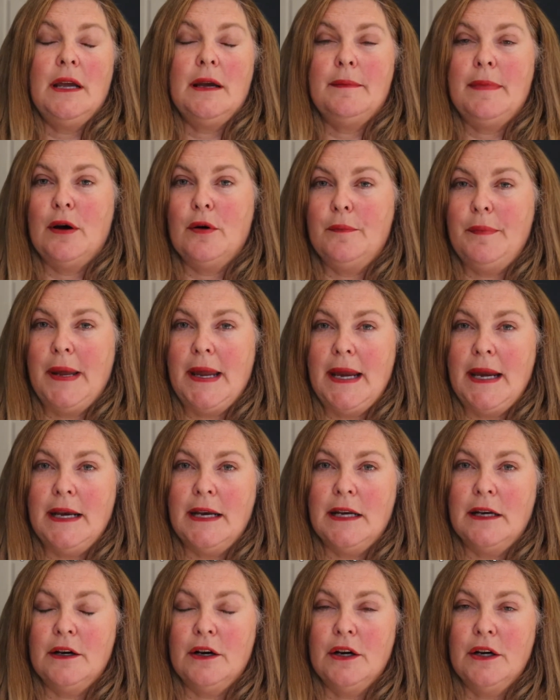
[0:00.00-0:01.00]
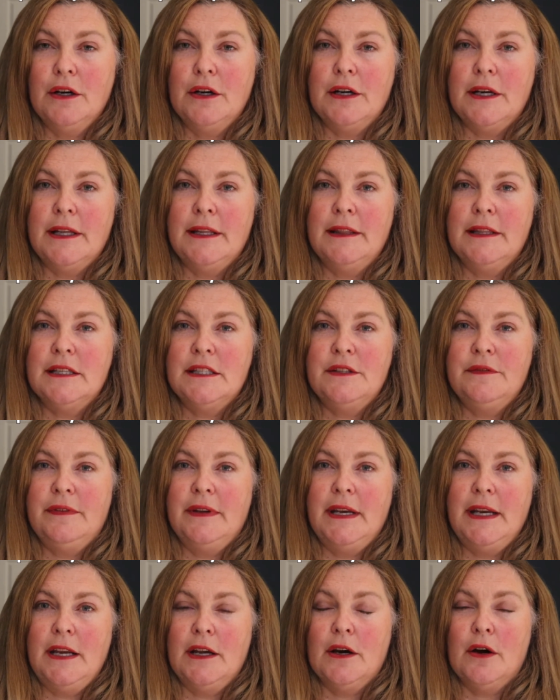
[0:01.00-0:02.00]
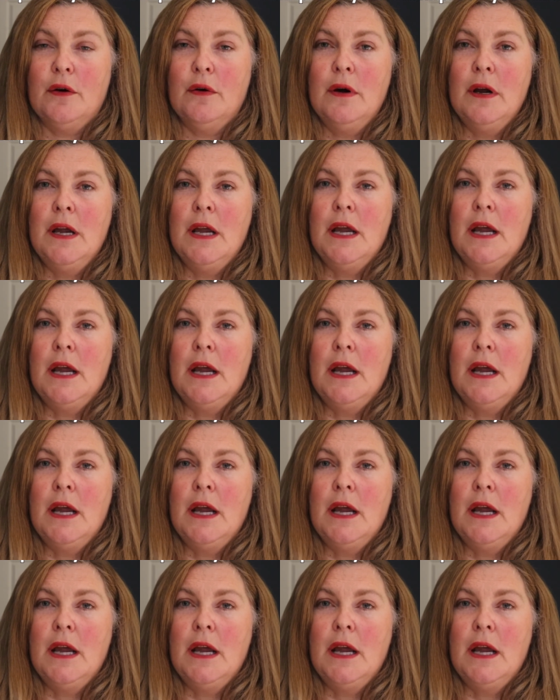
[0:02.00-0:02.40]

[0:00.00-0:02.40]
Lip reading: about pain and hurt in this video,